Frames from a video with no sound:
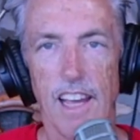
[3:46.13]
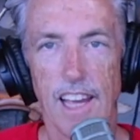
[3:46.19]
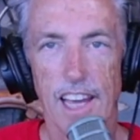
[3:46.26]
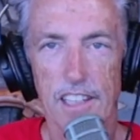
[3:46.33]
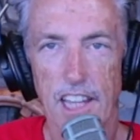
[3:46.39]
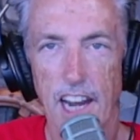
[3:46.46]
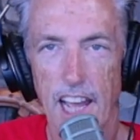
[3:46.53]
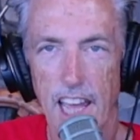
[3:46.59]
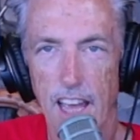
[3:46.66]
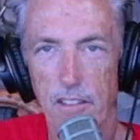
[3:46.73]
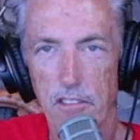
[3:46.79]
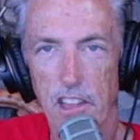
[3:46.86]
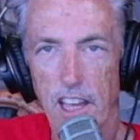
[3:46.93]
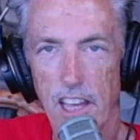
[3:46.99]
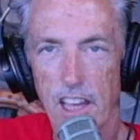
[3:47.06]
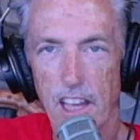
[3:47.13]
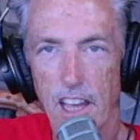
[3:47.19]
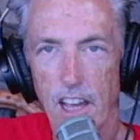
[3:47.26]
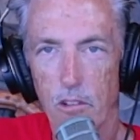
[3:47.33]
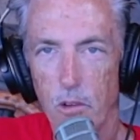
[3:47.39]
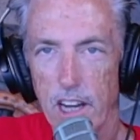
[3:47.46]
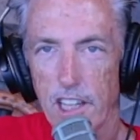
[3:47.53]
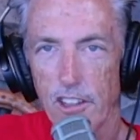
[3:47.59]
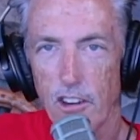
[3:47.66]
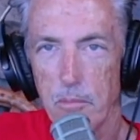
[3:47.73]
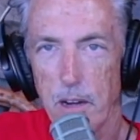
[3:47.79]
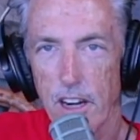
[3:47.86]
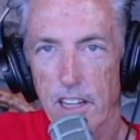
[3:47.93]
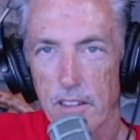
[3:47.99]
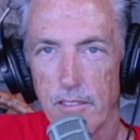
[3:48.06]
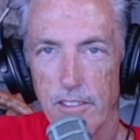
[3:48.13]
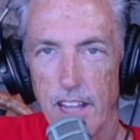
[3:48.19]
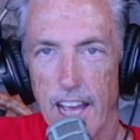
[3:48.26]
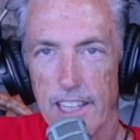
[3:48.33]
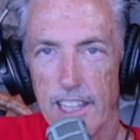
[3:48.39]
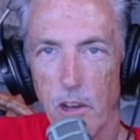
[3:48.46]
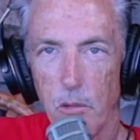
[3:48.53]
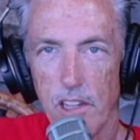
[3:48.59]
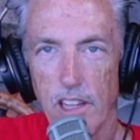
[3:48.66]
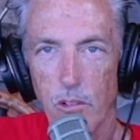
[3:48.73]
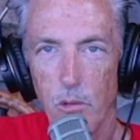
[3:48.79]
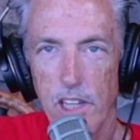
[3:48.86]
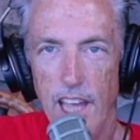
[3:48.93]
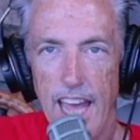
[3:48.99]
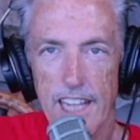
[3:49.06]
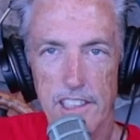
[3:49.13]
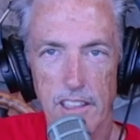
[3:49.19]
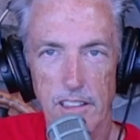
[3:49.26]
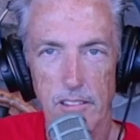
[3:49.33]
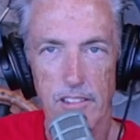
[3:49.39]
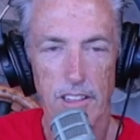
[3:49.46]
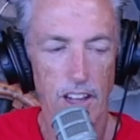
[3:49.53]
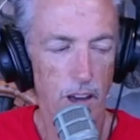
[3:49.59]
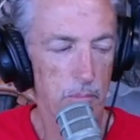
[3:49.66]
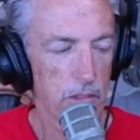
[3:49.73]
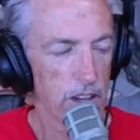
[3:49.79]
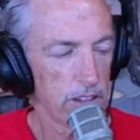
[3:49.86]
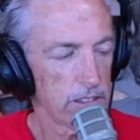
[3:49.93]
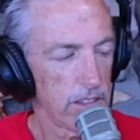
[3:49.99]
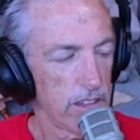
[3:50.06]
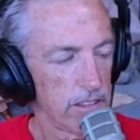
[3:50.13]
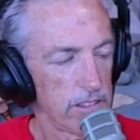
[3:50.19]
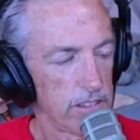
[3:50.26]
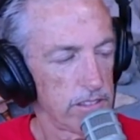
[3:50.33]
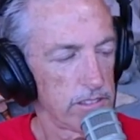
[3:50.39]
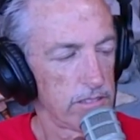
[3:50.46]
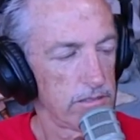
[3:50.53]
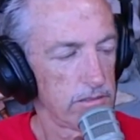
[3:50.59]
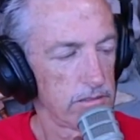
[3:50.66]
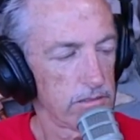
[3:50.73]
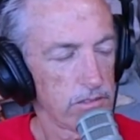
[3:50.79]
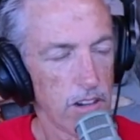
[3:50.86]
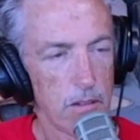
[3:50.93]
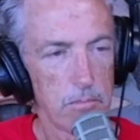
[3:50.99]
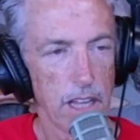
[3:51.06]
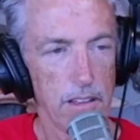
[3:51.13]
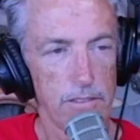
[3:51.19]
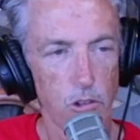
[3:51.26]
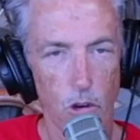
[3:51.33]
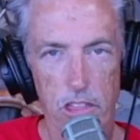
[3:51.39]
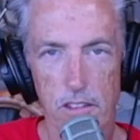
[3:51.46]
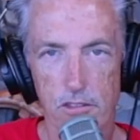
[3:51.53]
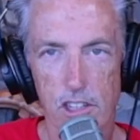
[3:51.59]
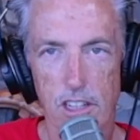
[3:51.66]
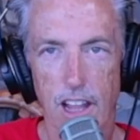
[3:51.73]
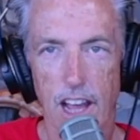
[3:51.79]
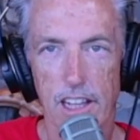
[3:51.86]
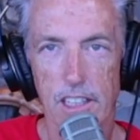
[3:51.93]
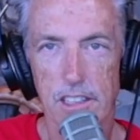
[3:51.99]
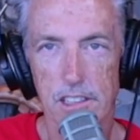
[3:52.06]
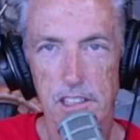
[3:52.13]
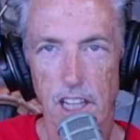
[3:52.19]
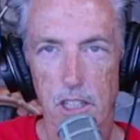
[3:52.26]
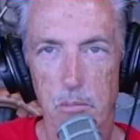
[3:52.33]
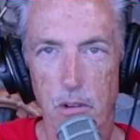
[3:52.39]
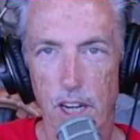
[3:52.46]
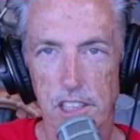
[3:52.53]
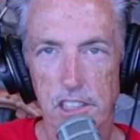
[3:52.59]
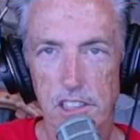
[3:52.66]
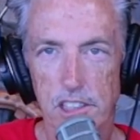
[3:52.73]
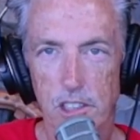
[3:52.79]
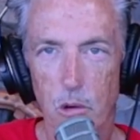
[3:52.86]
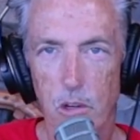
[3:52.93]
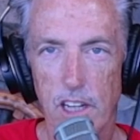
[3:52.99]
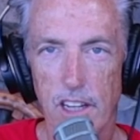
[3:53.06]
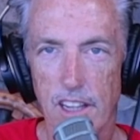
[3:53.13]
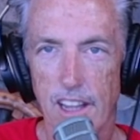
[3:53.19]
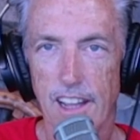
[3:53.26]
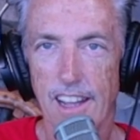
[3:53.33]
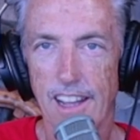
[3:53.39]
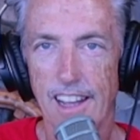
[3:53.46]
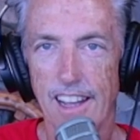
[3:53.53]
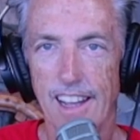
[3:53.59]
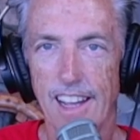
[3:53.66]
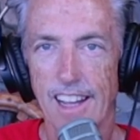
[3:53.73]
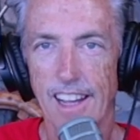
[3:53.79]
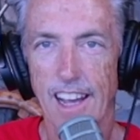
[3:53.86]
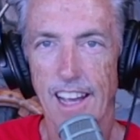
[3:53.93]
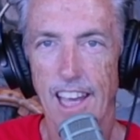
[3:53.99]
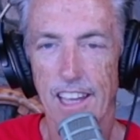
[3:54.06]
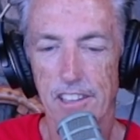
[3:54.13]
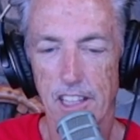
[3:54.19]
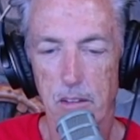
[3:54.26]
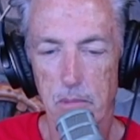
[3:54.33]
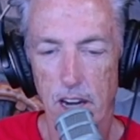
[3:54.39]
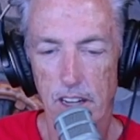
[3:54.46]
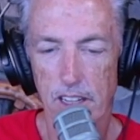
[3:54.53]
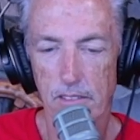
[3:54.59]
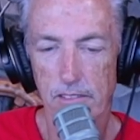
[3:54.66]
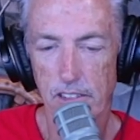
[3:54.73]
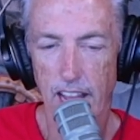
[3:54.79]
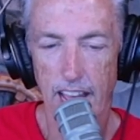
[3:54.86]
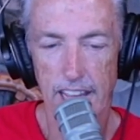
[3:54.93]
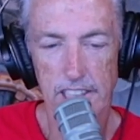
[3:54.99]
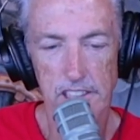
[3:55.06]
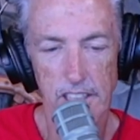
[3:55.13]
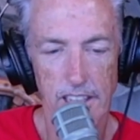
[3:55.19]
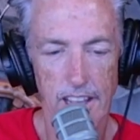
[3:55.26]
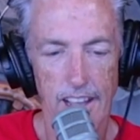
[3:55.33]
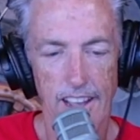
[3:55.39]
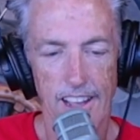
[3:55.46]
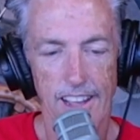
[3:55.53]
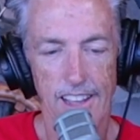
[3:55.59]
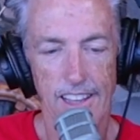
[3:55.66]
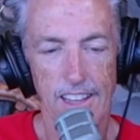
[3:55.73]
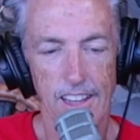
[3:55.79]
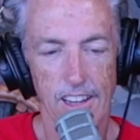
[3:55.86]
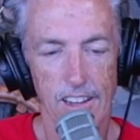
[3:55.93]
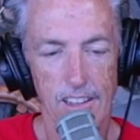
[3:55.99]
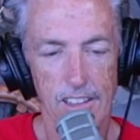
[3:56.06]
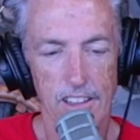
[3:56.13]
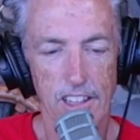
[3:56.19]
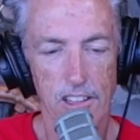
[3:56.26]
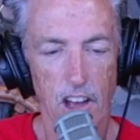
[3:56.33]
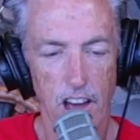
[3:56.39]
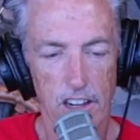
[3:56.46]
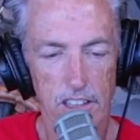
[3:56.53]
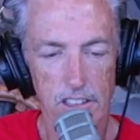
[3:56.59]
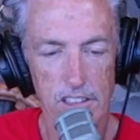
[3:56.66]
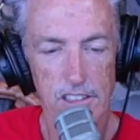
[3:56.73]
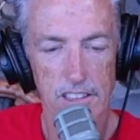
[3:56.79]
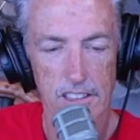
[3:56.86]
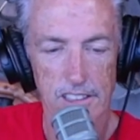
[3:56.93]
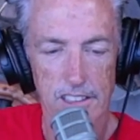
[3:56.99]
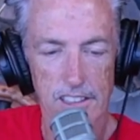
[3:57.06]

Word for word: And then I have a, a regular American flag that we, we had up there from a fourth of July celebration. So we, I had the American flags here, the nautical